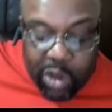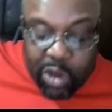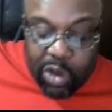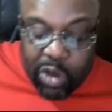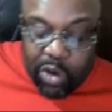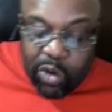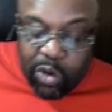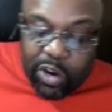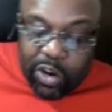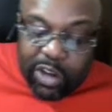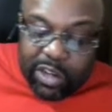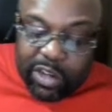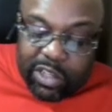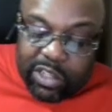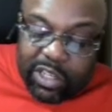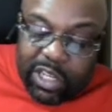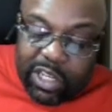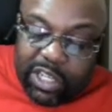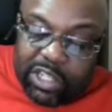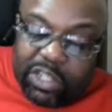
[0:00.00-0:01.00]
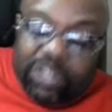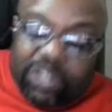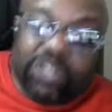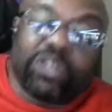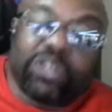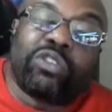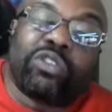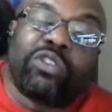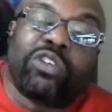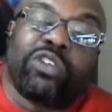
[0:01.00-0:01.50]
organizations
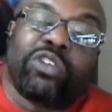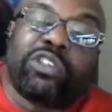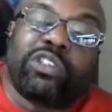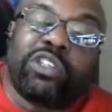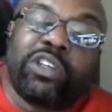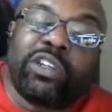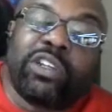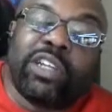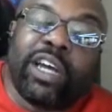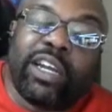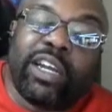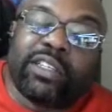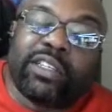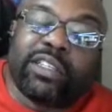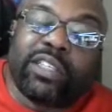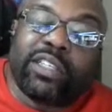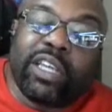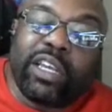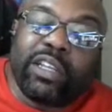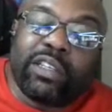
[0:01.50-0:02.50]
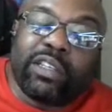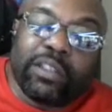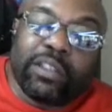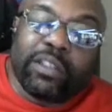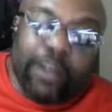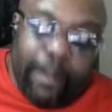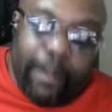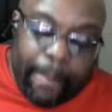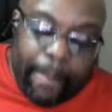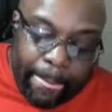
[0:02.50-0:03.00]
across the United States.
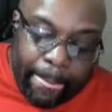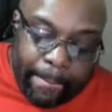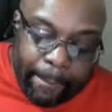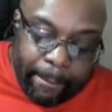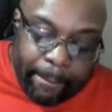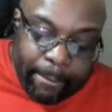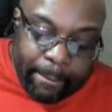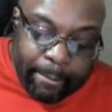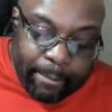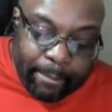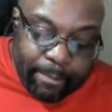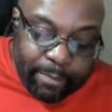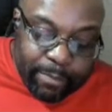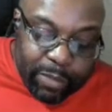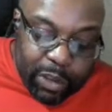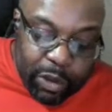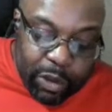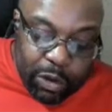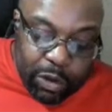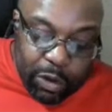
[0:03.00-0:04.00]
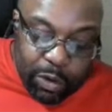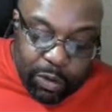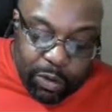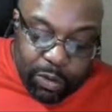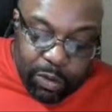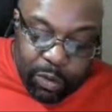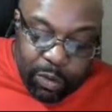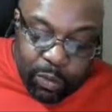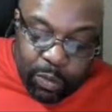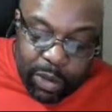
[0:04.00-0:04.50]
You know,
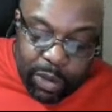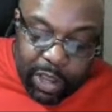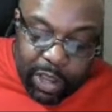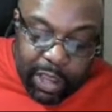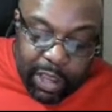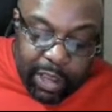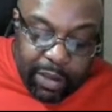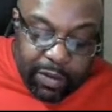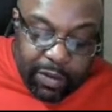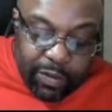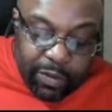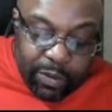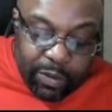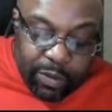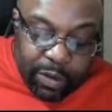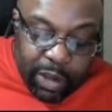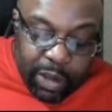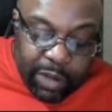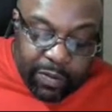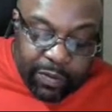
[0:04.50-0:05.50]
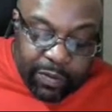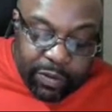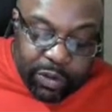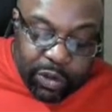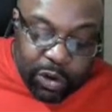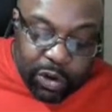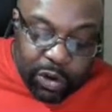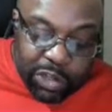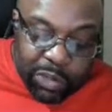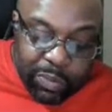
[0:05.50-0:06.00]
we have
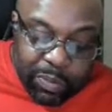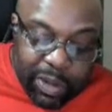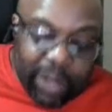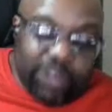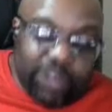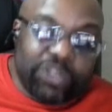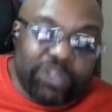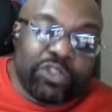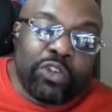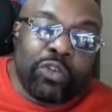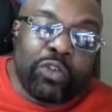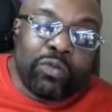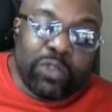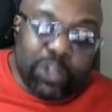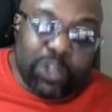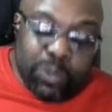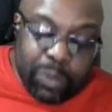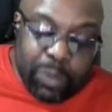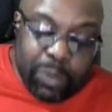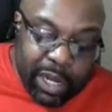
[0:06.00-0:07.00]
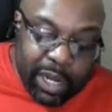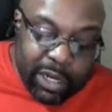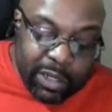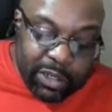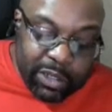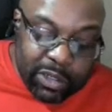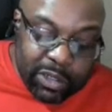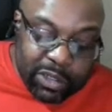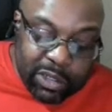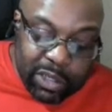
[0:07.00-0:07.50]
talked about drone
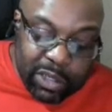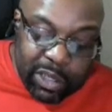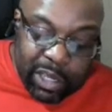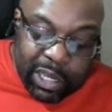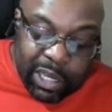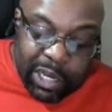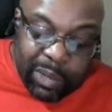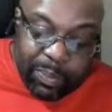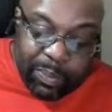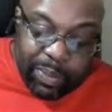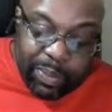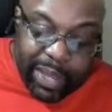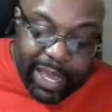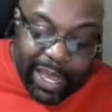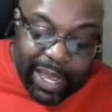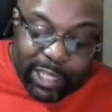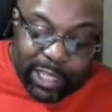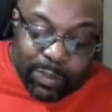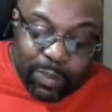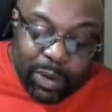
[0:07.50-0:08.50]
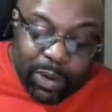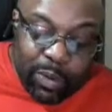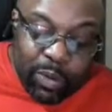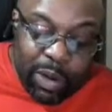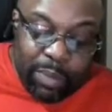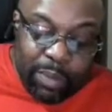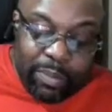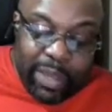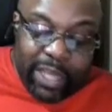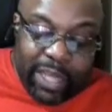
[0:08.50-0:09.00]
responders in the past, but
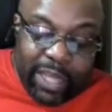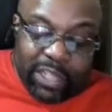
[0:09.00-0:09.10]
what makes